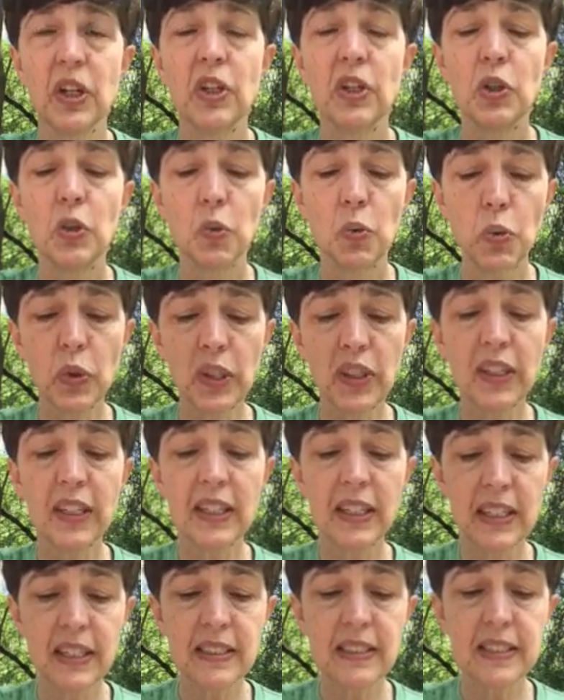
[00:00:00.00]
you really
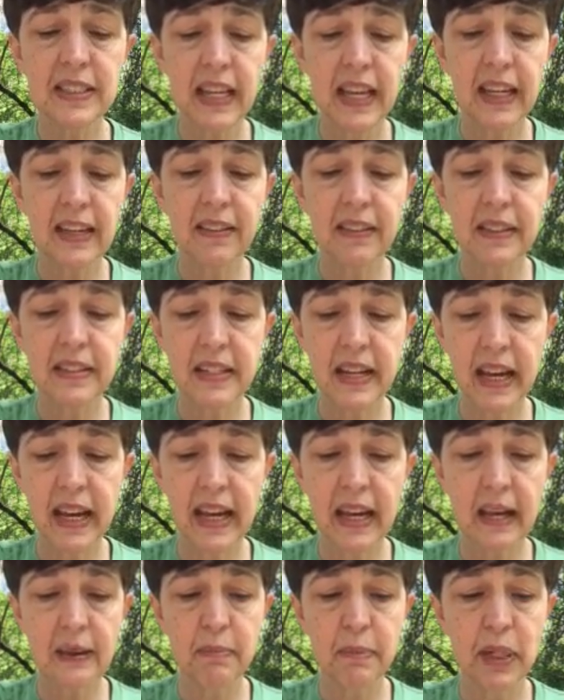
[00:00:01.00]
need to take the
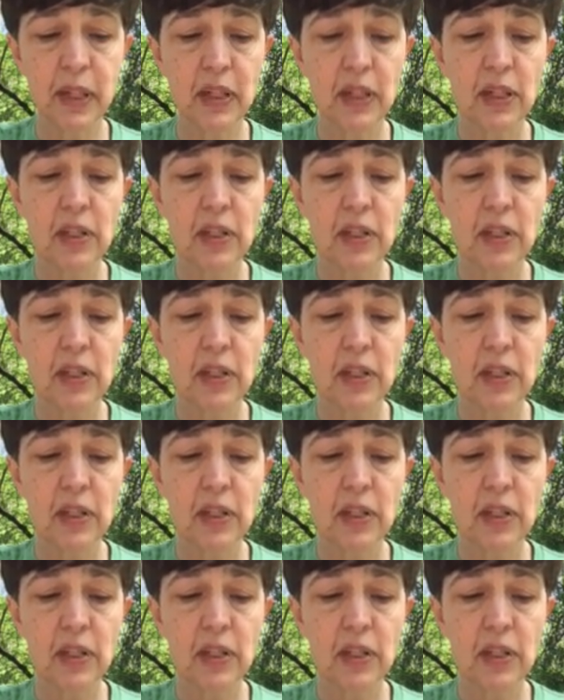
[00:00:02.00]
time